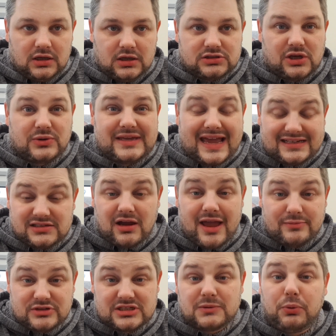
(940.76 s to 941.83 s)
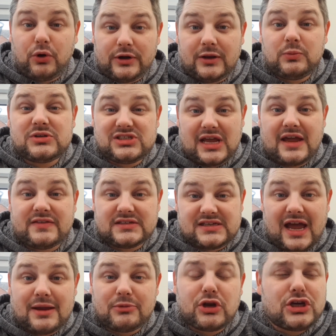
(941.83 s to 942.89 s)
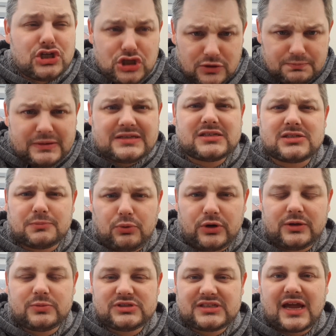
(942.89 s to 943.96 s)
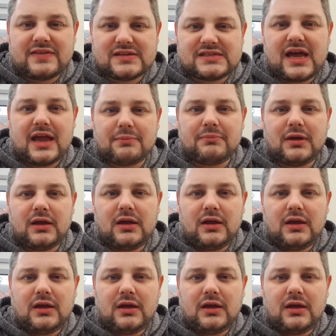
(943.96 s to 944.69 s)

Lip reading: So yes, I am disappointed with staying the same. And I should be disappointed with staying the same.